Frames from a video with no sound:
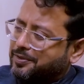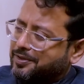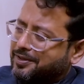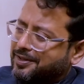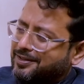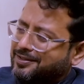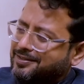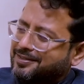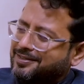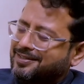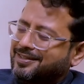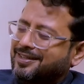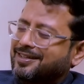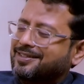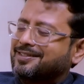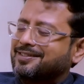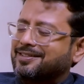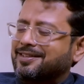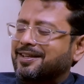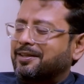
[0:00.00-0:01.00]

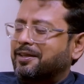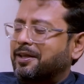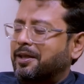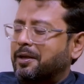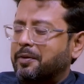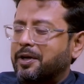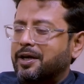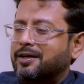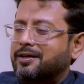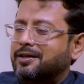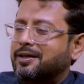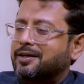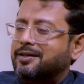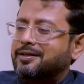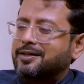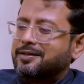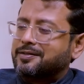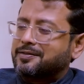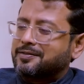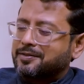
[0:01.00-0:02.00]
It's nothing. I mean,
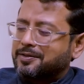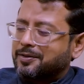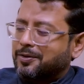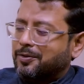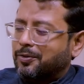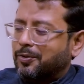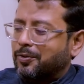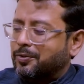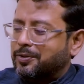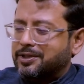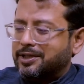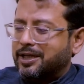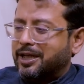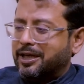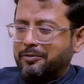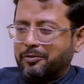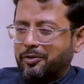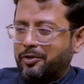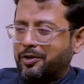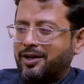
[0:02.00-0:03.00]
it doesn't hold
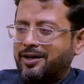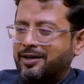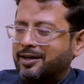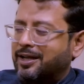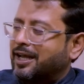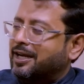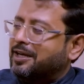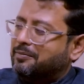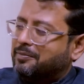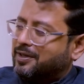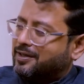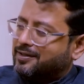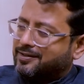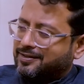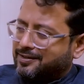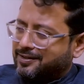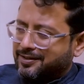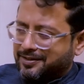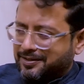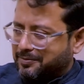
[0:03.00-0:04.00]
anybody in any
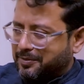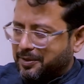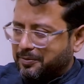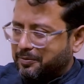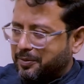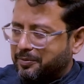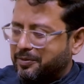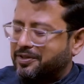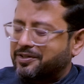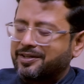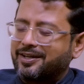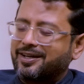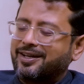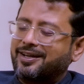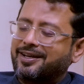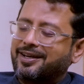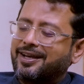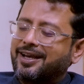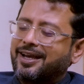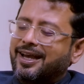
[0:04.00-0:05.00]
pedestal by publishing
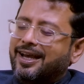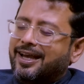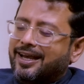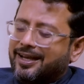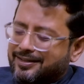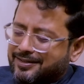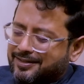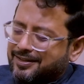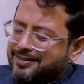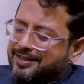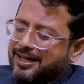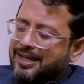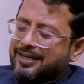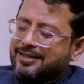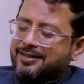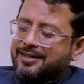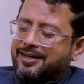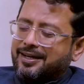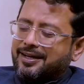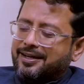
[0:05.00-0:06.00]
it. It's just that